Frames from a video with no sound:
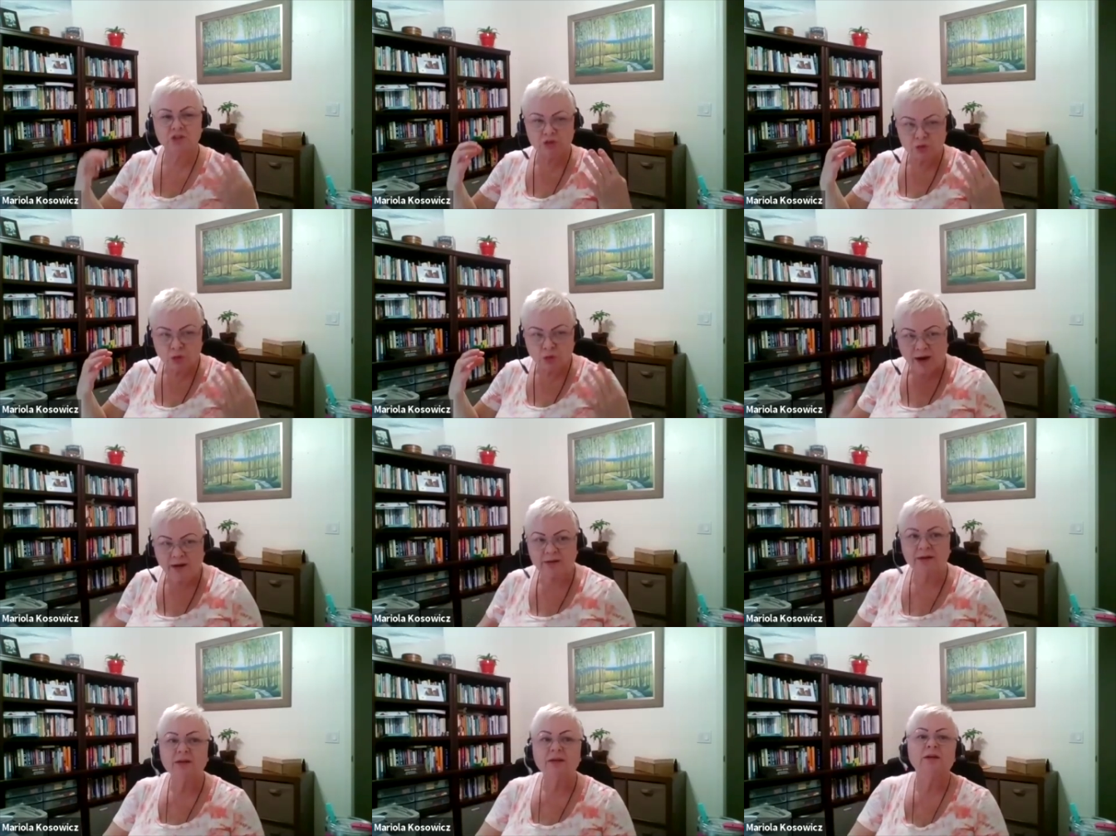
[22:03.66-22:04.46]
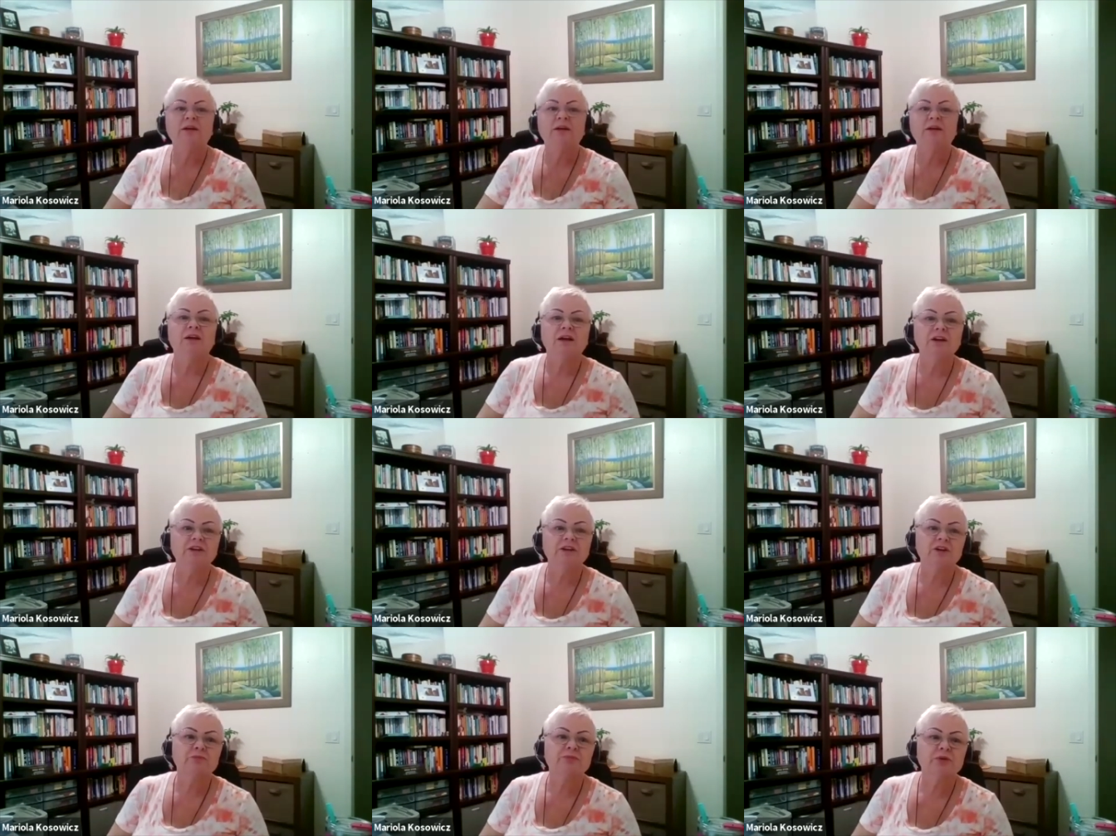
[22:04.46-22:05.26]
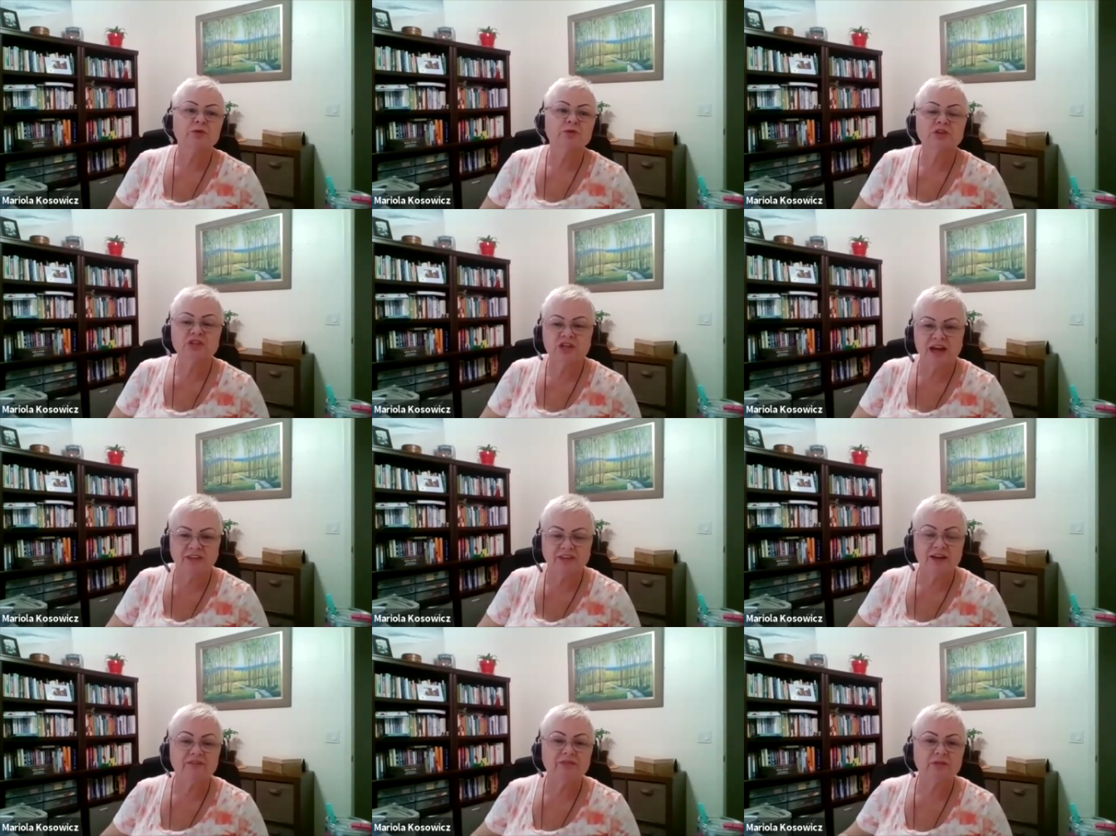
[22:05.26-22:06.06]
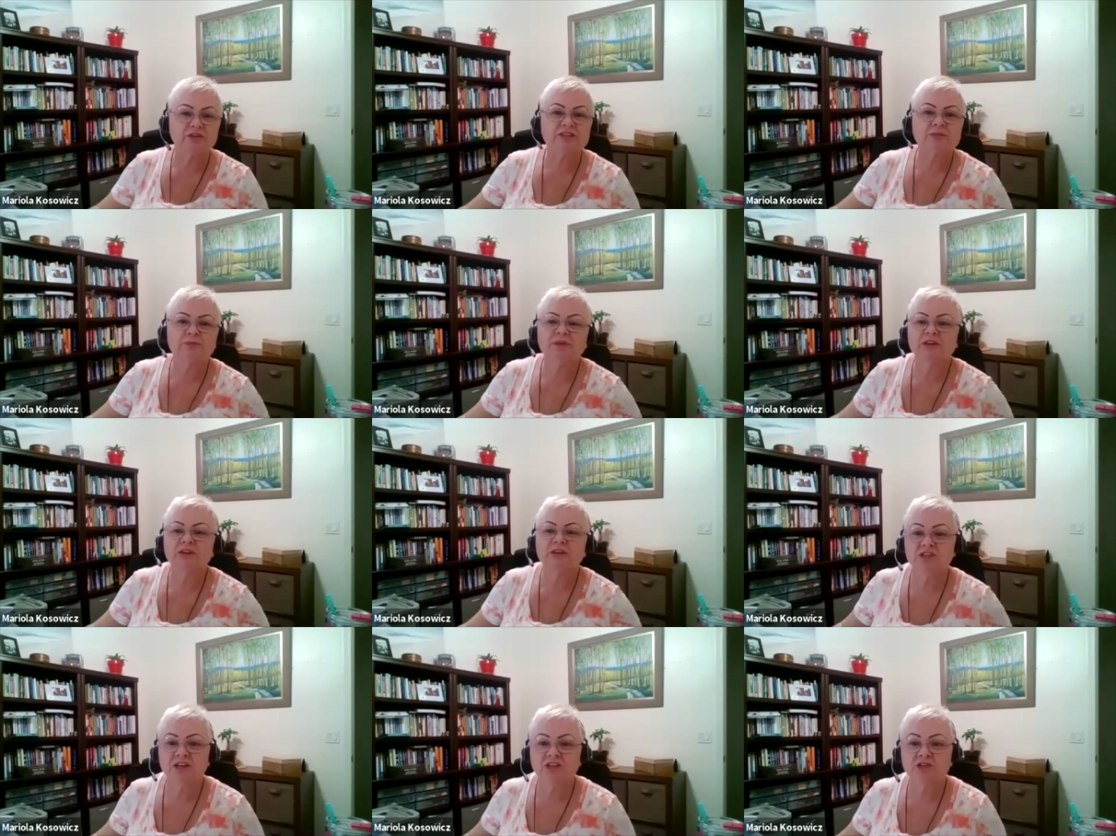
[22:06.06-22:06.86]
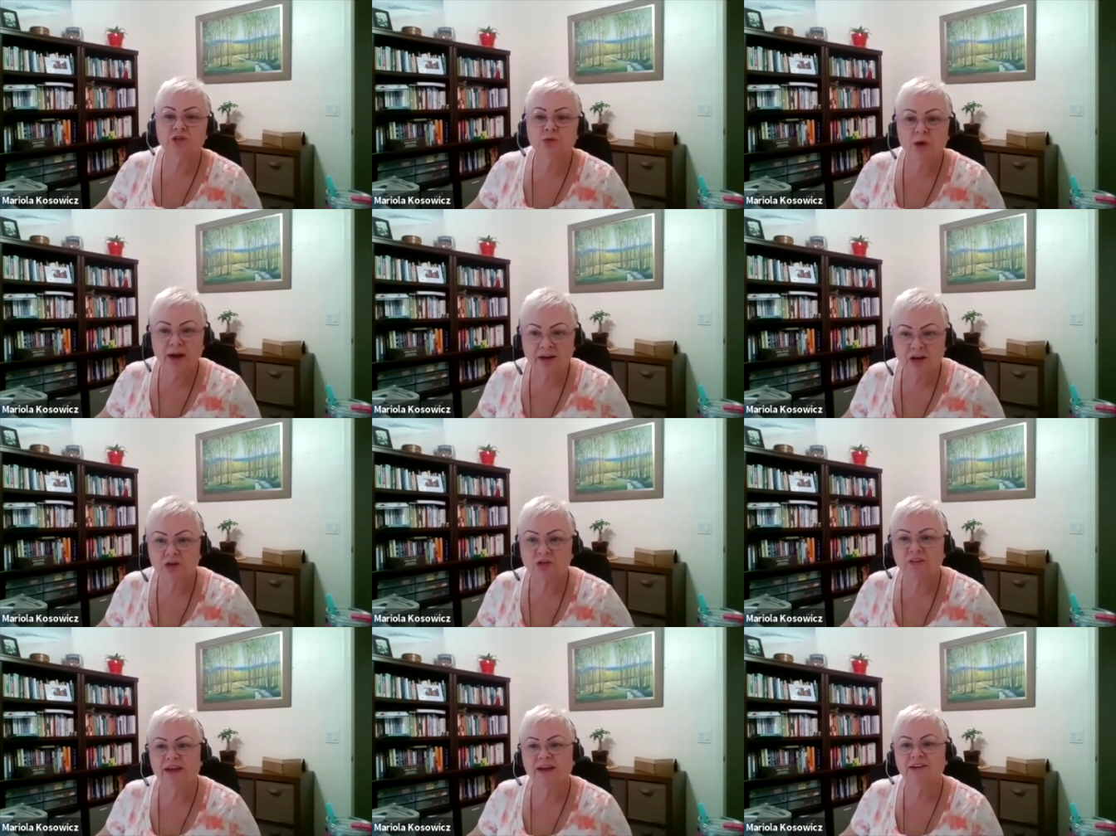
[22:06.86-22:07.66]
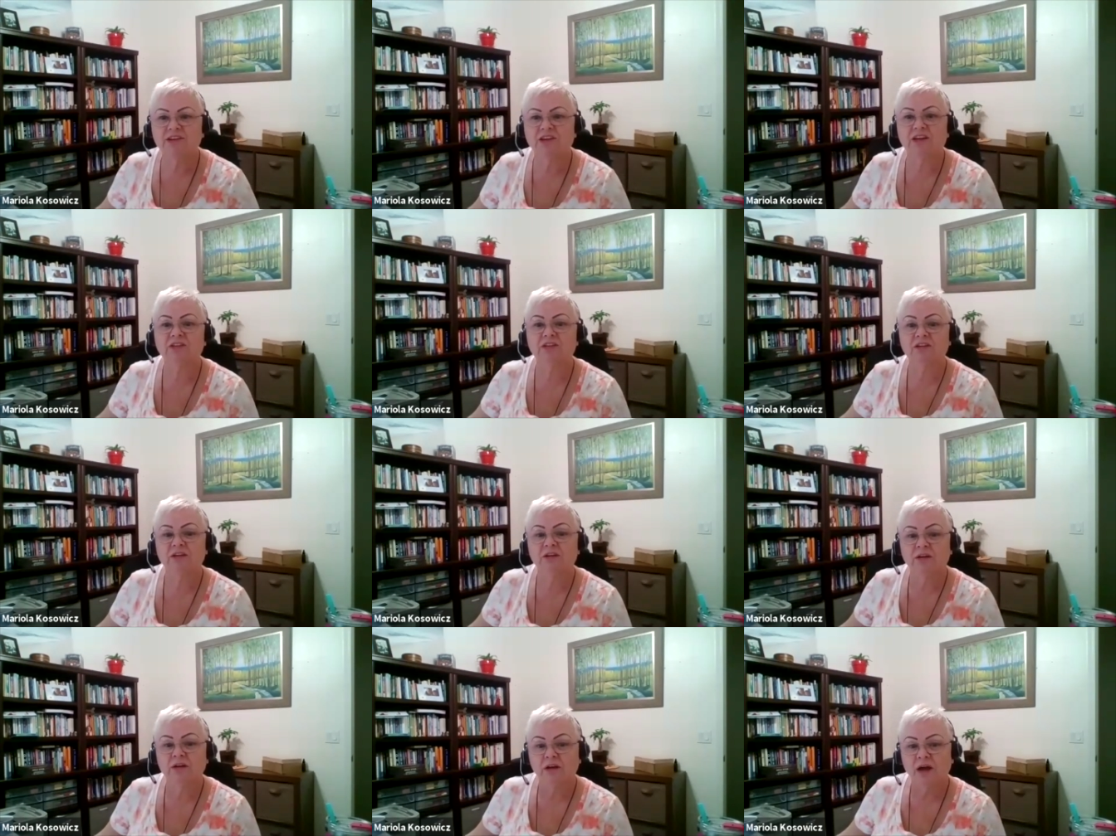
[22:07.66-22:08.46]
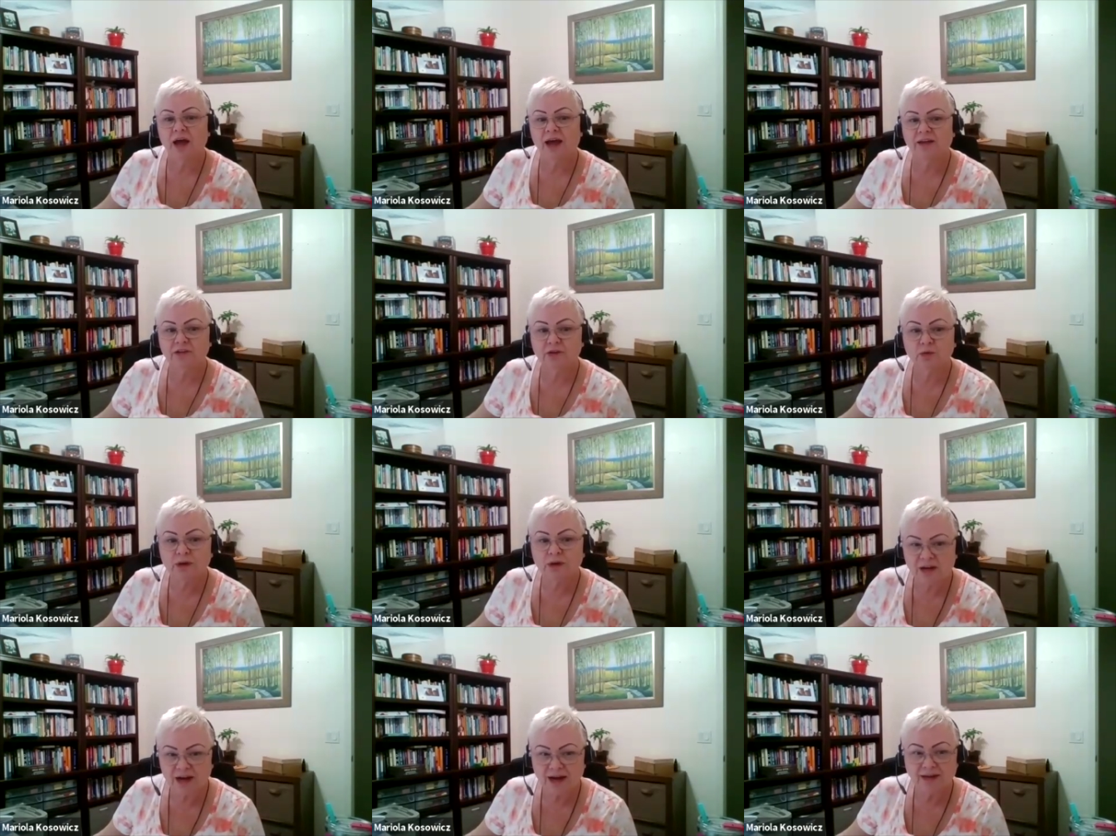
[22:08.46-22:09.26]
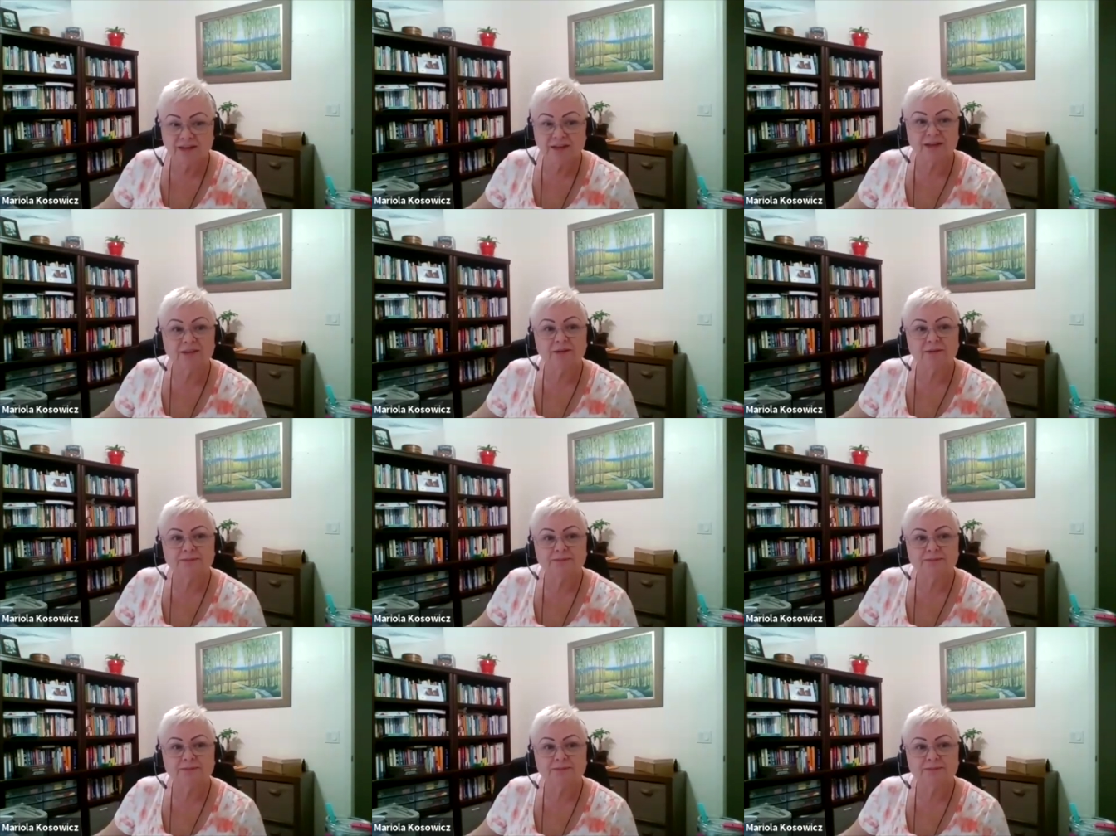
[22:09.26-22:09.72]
you are clear, pure channel for spirit, that you are connected and you are guided.